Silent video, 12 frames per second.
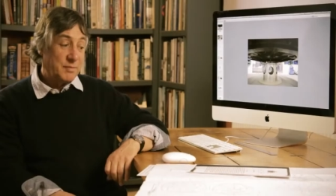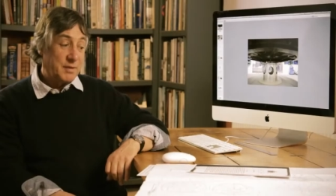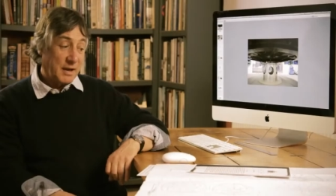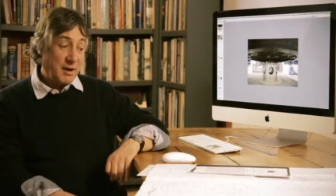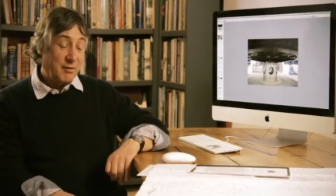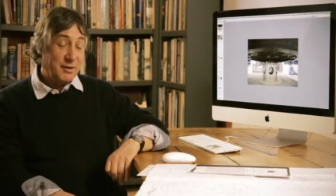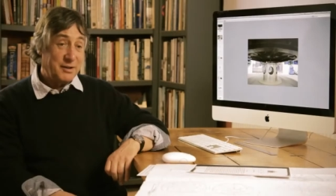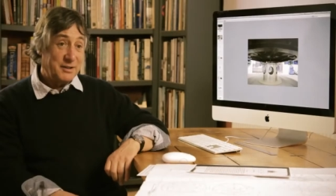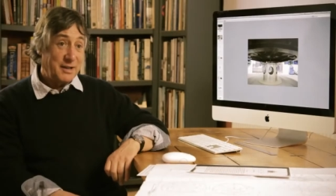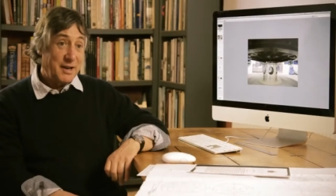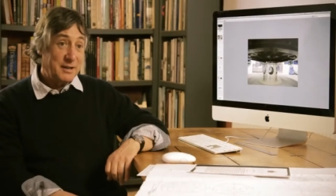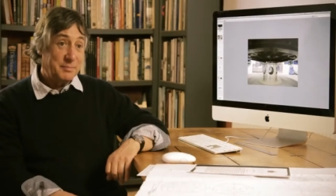The current
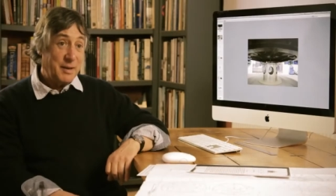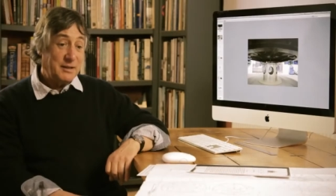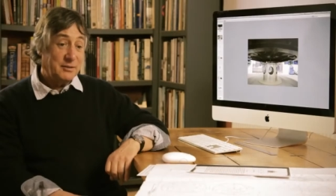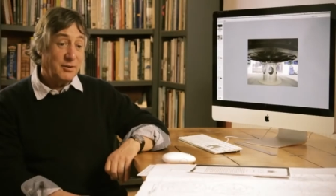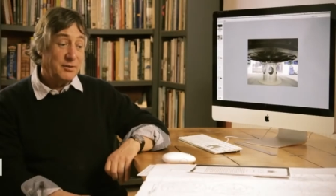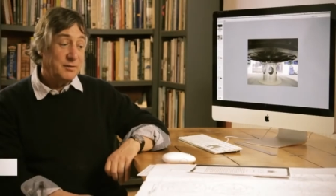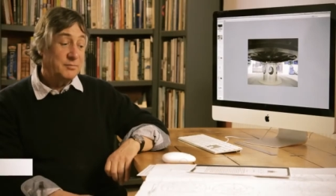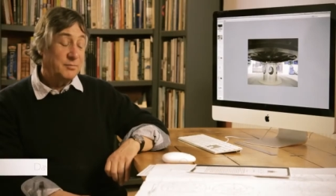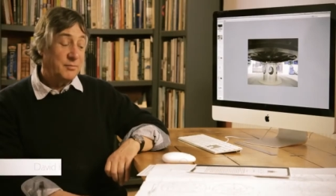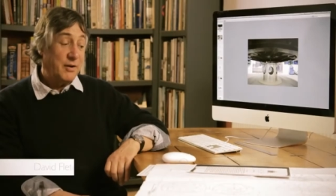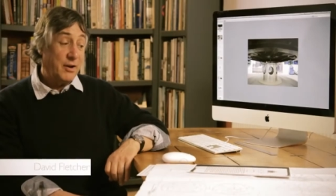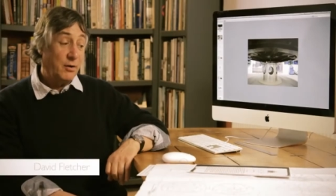design is based on a
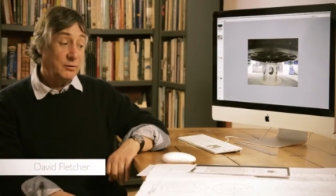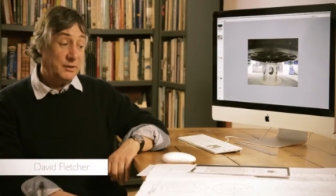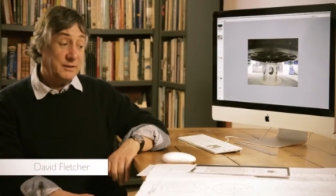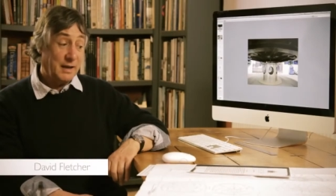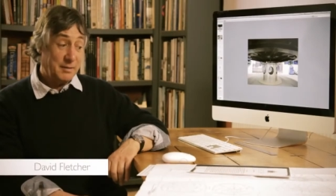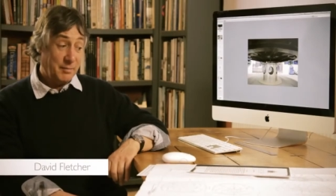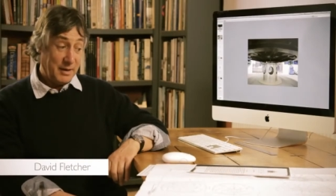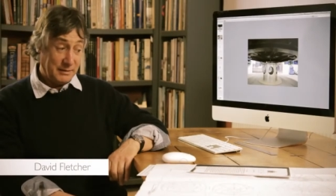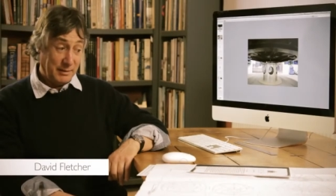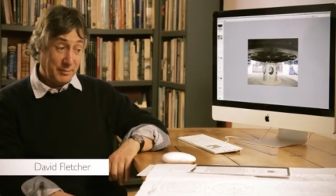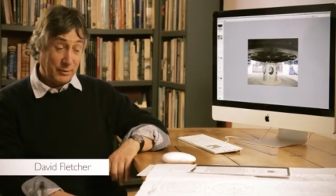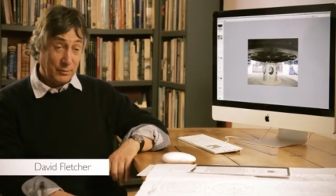very old design by
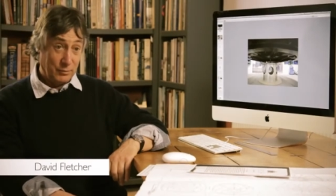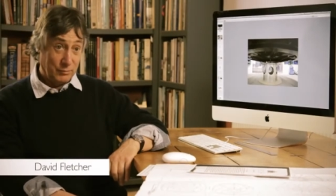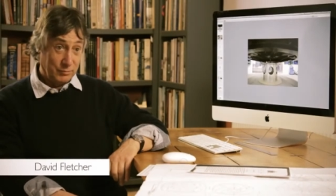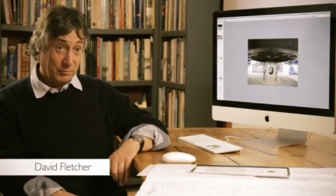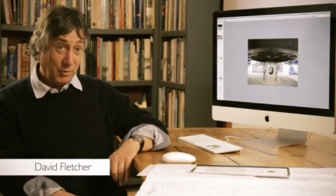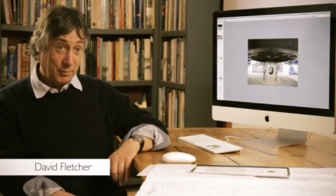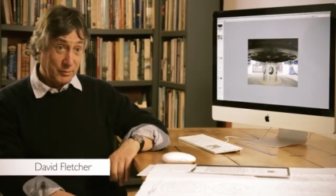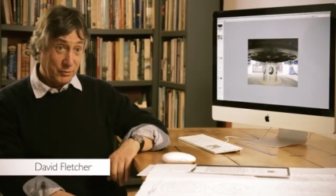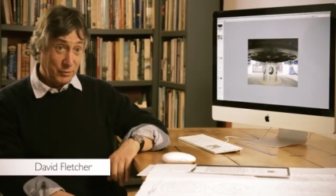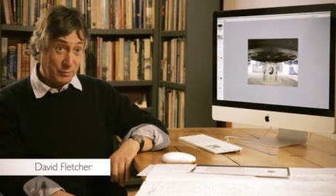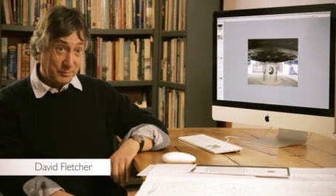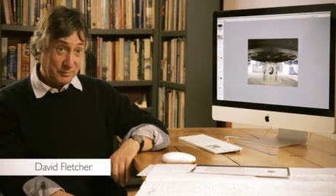somebody called Robert
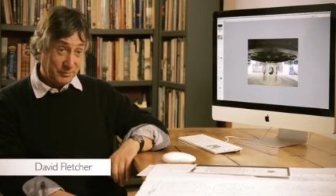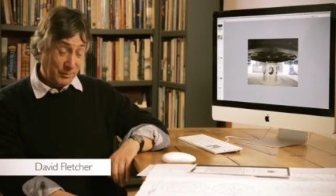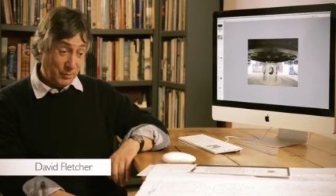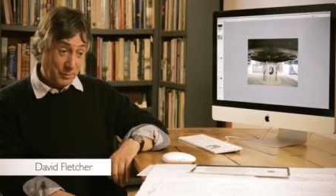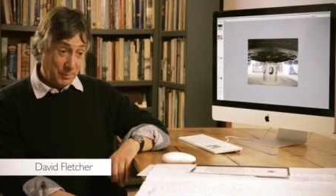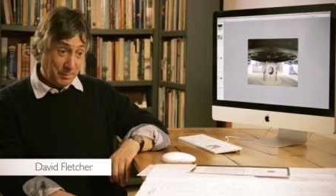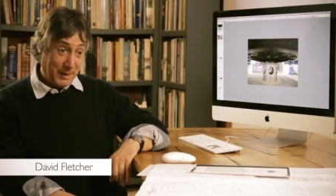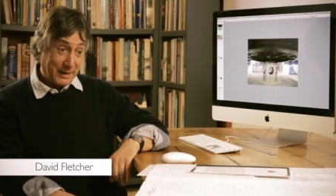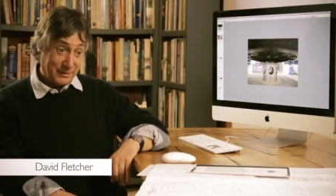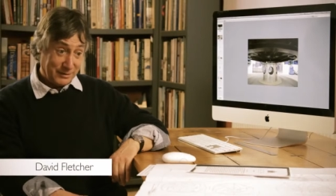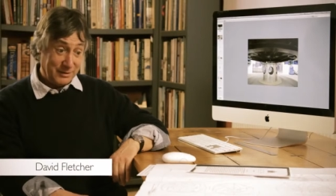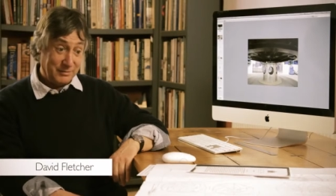Jupe, who
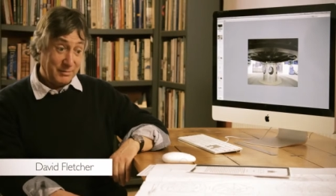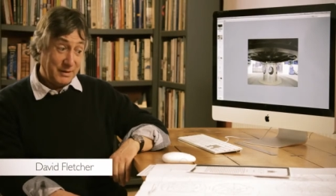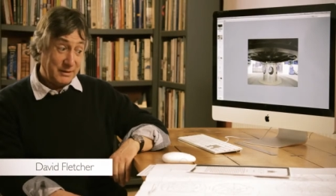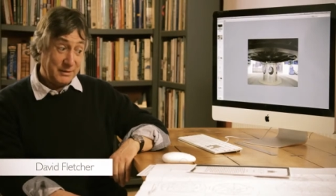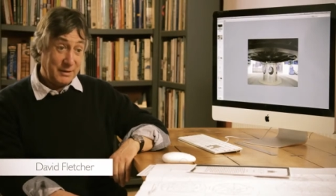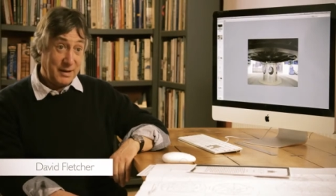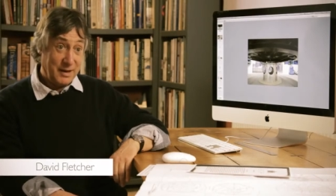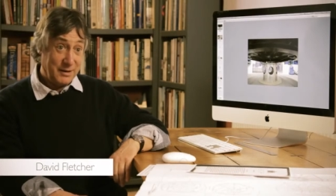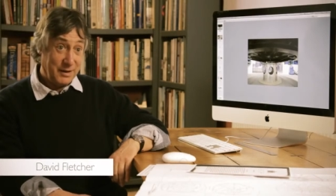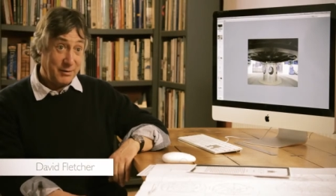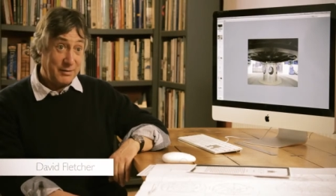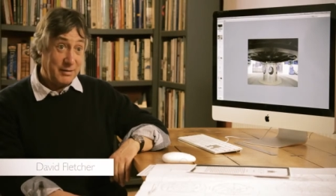patented his
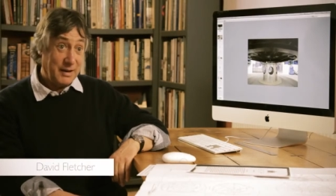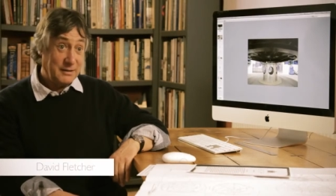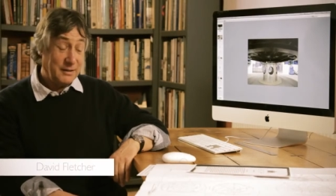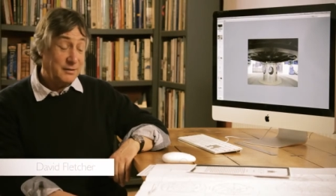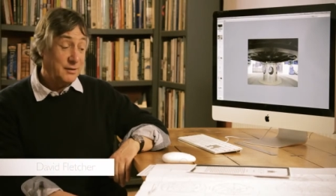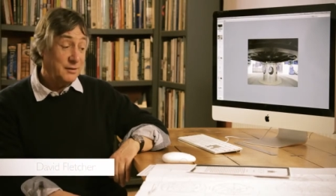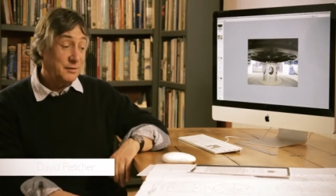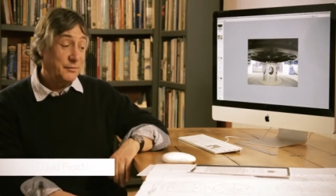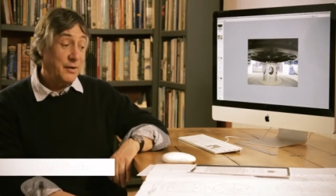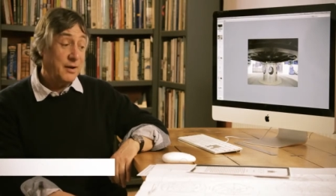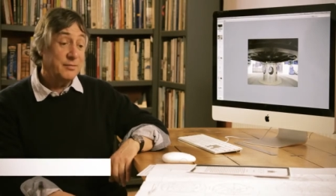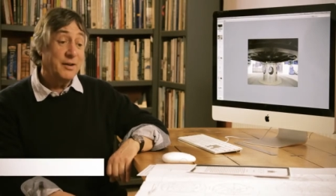idea in
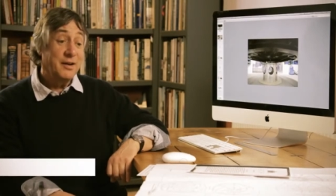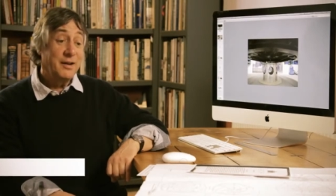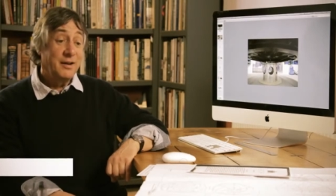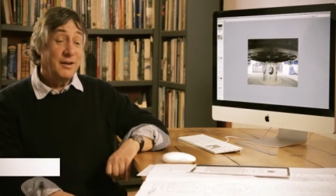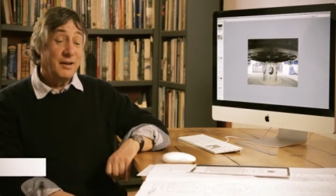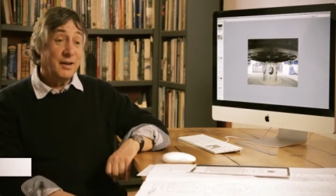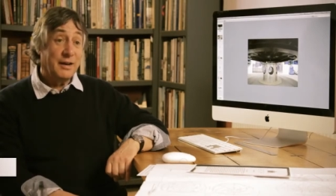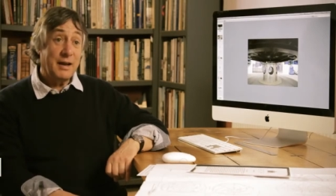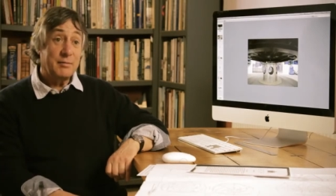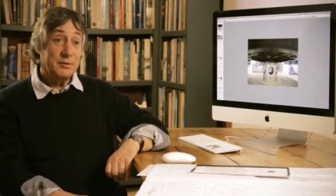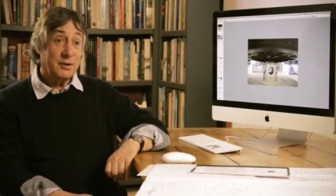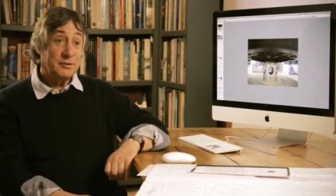1835. And I
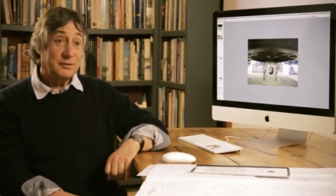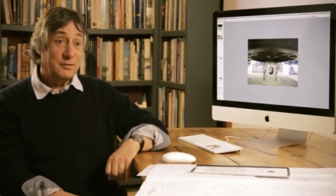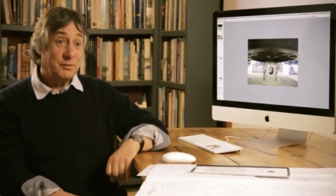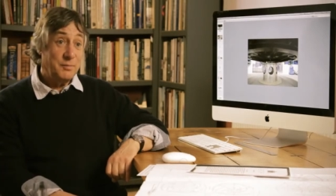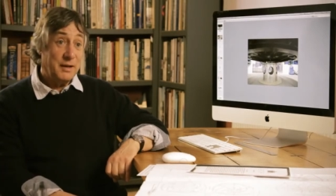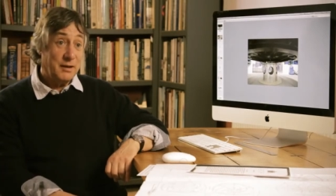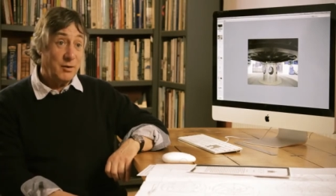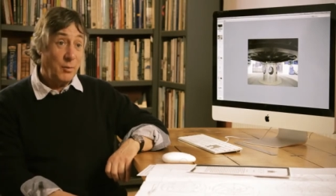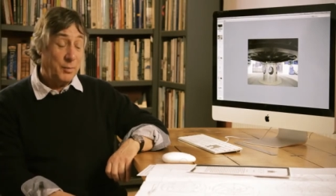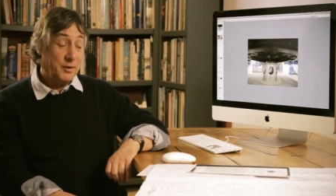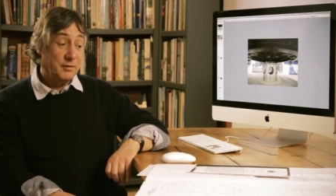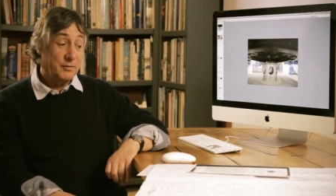was asked to make a
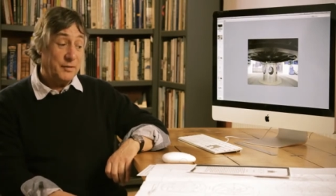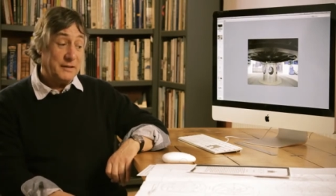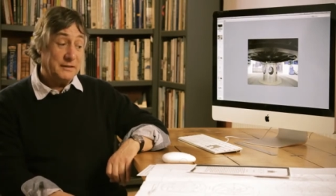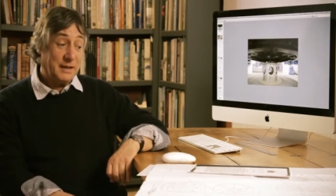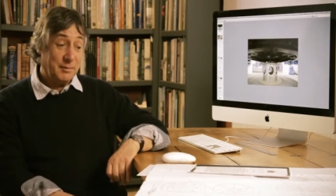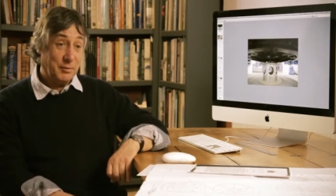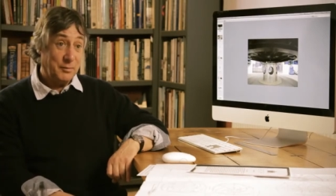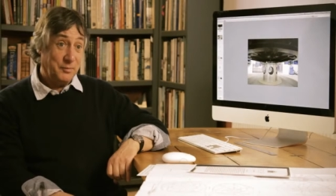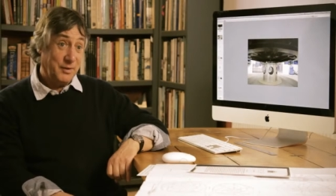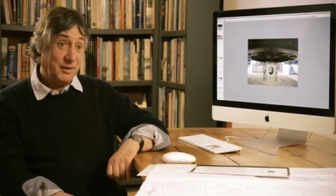copy of his table,